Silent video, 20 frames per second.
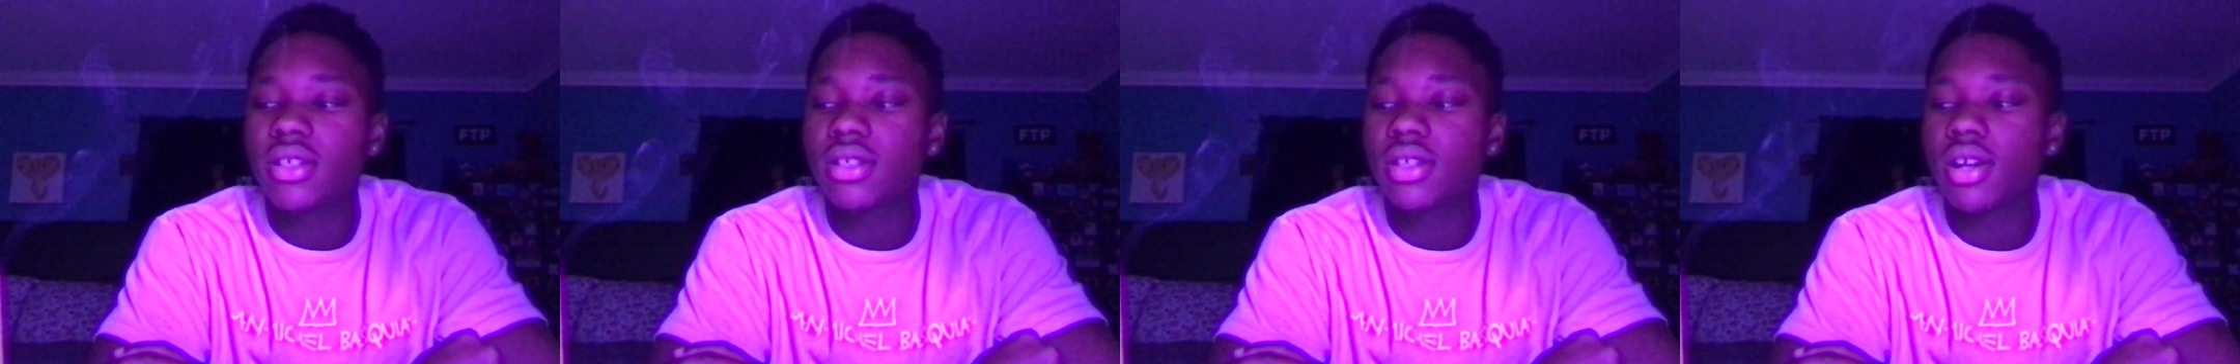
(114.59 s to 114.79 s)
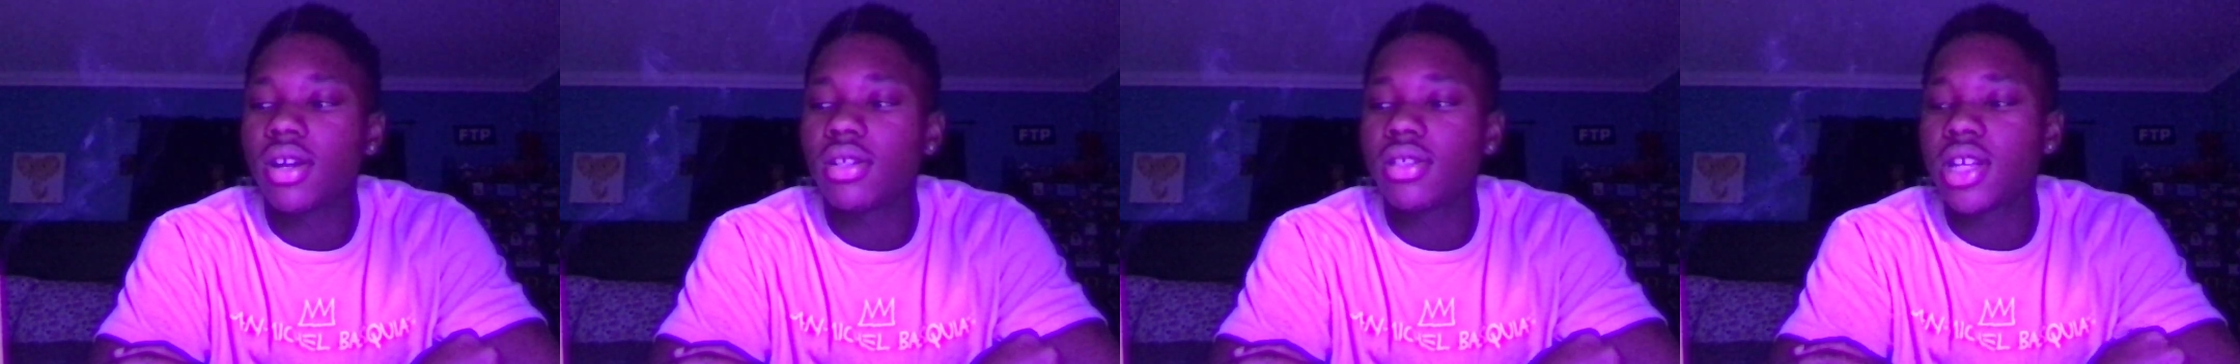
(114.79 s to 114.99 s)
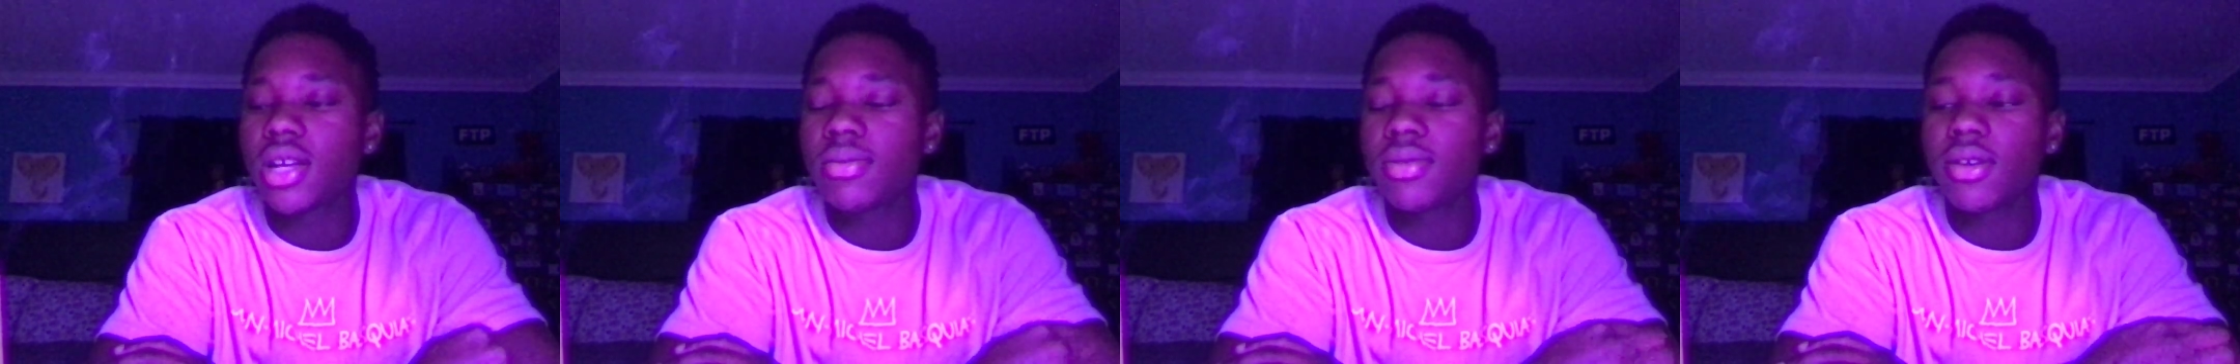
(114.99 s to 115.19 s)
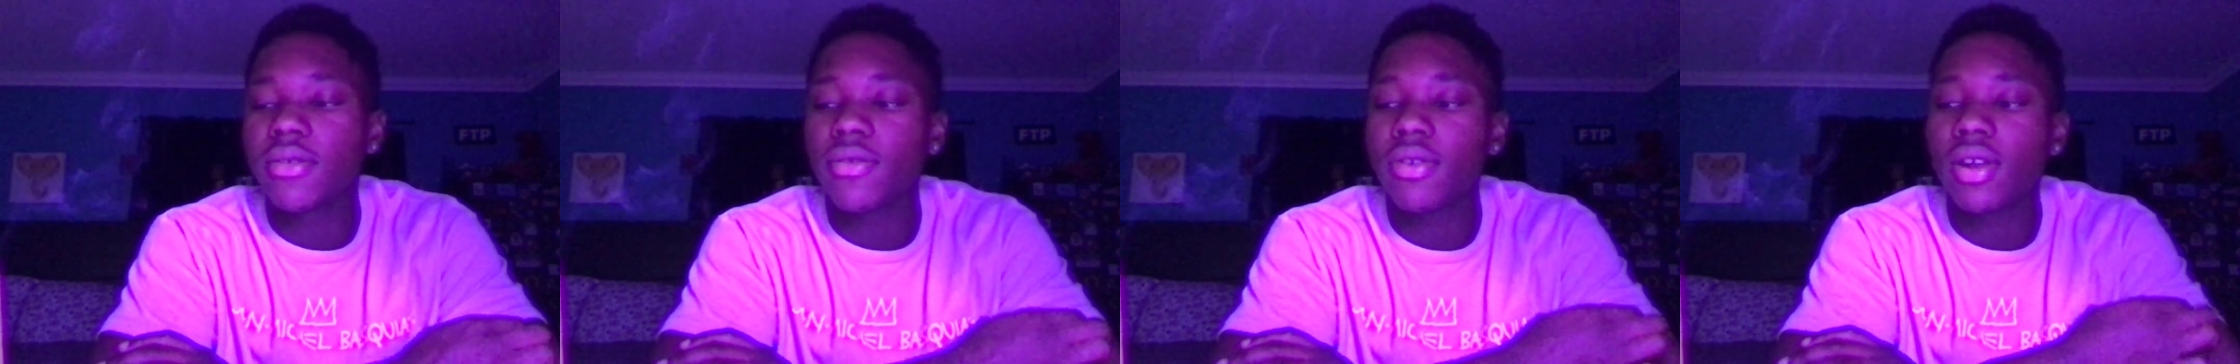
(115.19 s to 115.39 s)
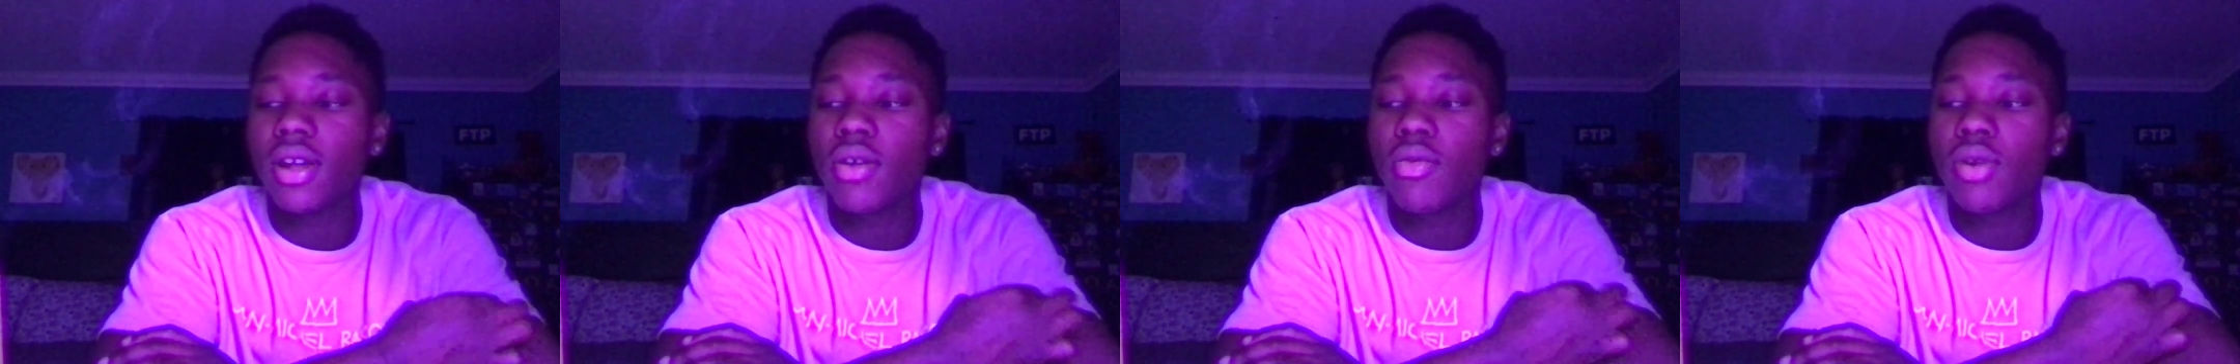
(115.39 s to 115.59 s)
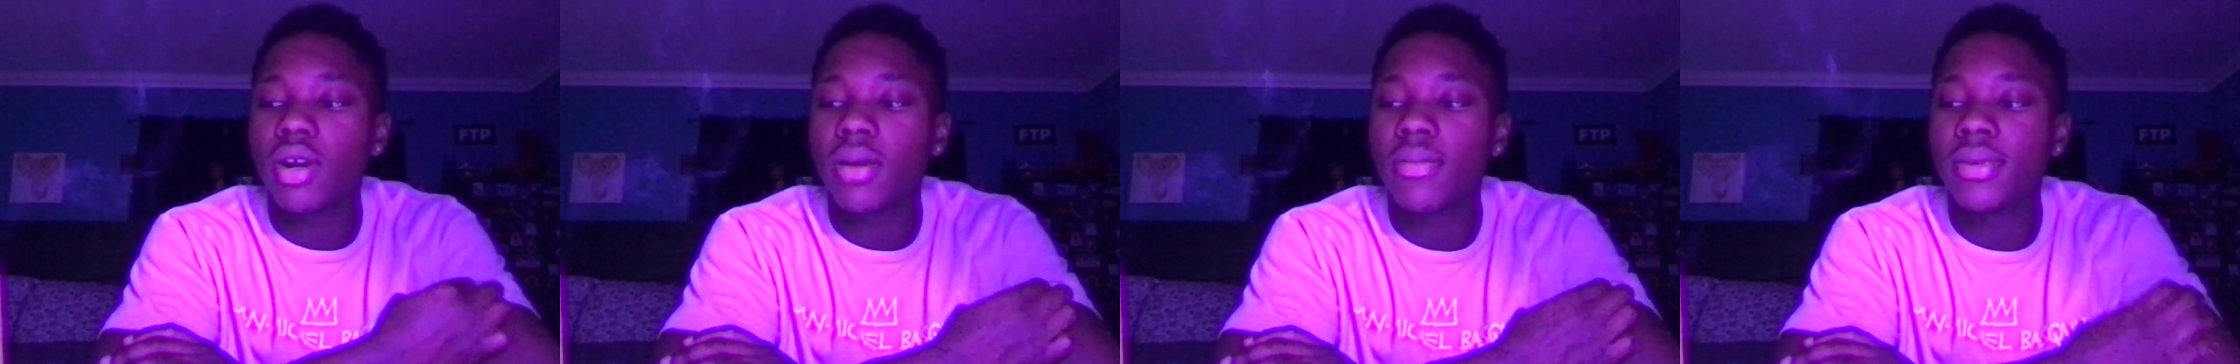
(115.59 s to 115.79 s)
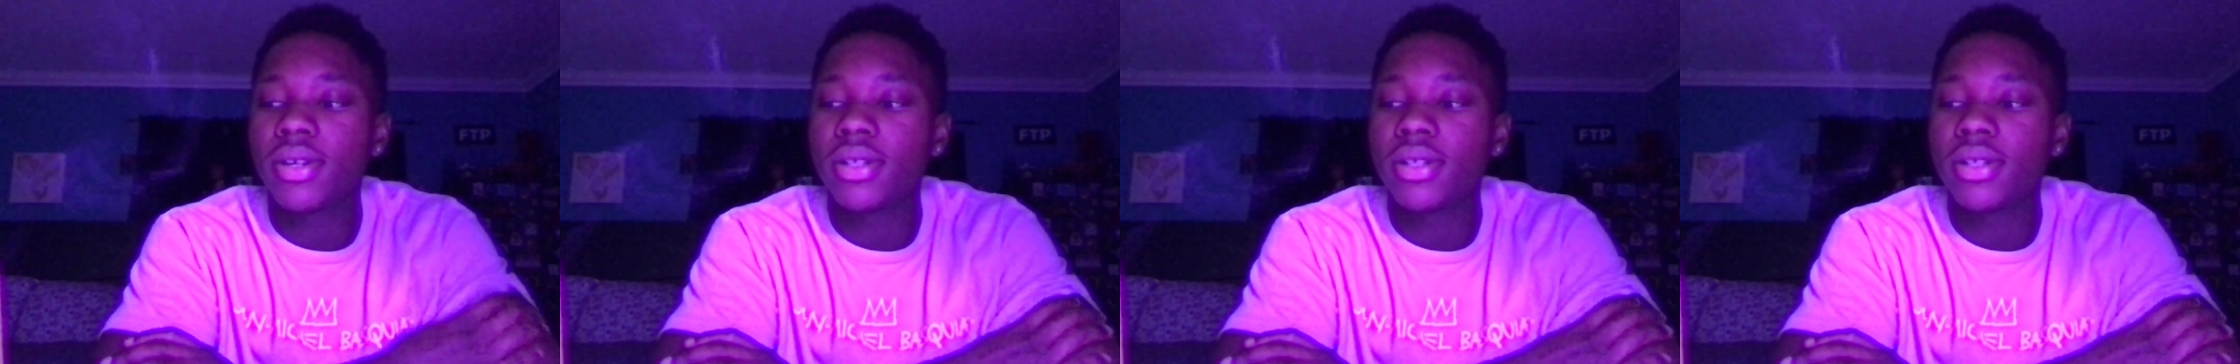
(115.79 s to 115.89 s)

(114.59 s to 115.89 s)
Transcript: a lot of times I feel like when I'm in